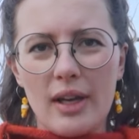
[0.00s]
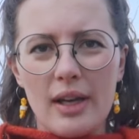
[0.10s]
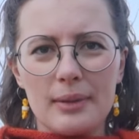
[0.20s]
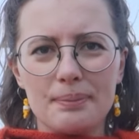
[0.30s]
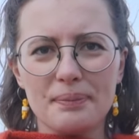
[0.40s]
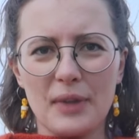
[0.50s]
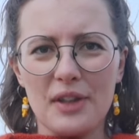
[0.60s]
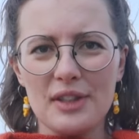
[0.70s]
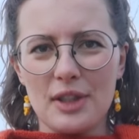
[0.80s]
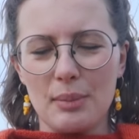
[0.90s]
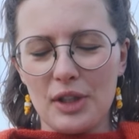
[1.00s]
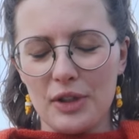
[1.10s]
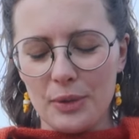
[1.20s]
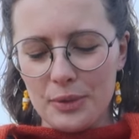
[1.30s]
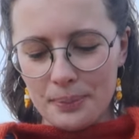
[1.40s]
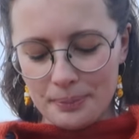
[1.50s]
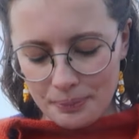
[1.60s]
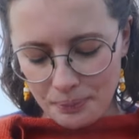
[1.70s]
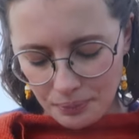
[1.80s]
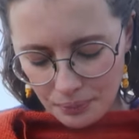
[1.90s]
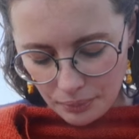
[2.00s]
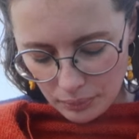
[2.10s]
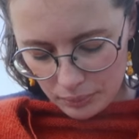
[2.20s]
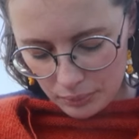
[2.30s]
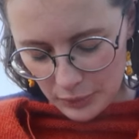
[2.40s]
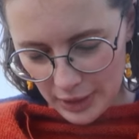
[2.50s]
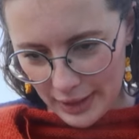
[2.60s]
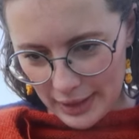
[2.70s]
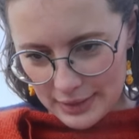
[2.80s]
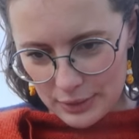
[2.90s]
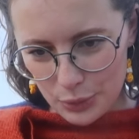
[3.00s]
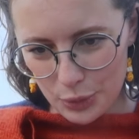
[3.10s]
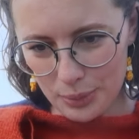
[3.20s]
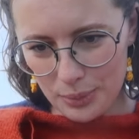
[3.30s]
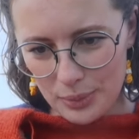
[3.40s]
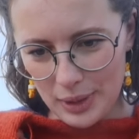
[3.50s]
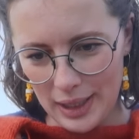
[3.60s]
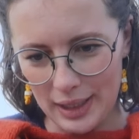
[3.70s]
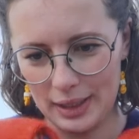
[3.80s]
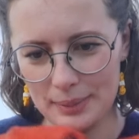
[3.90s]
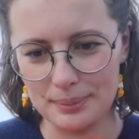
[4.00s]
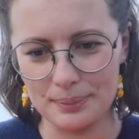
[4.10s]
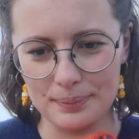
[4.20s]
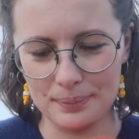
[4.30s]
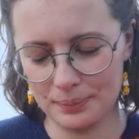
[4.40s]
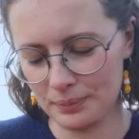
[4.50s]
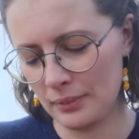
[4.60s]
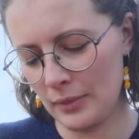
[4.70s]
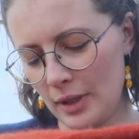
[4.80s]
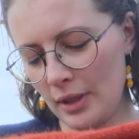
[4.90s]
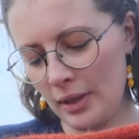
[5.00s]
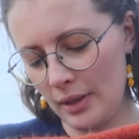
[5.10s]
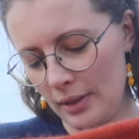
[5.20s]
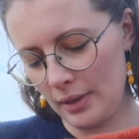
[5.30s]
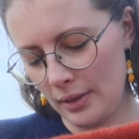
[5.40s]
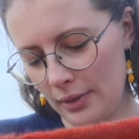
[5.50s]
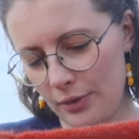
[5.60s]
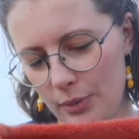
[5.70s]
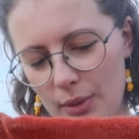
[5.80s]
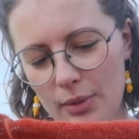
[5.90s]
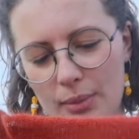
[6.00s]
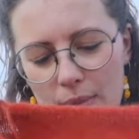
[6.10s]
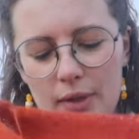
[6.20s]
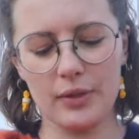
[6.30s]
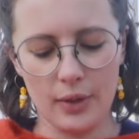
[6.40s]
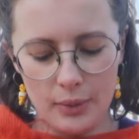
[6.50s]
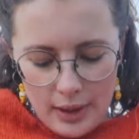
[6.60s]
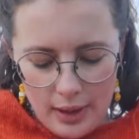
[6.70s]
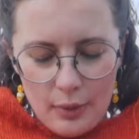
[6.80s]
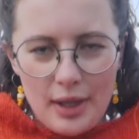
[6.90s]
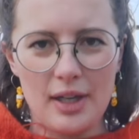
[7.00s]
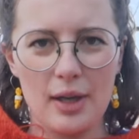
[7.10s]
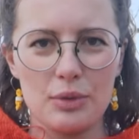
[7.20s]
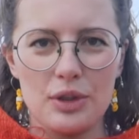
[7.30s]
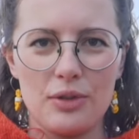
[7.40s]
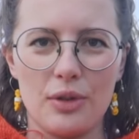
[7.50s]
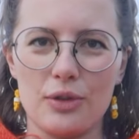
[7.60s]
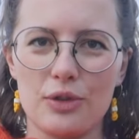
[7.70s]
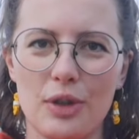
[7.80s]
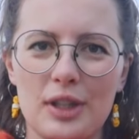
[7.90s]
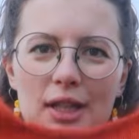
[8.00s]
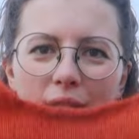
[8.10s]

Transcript: Um, I think it's going to be cute and nice and warm um, for my mum. So yeah, right now I'm just on stogging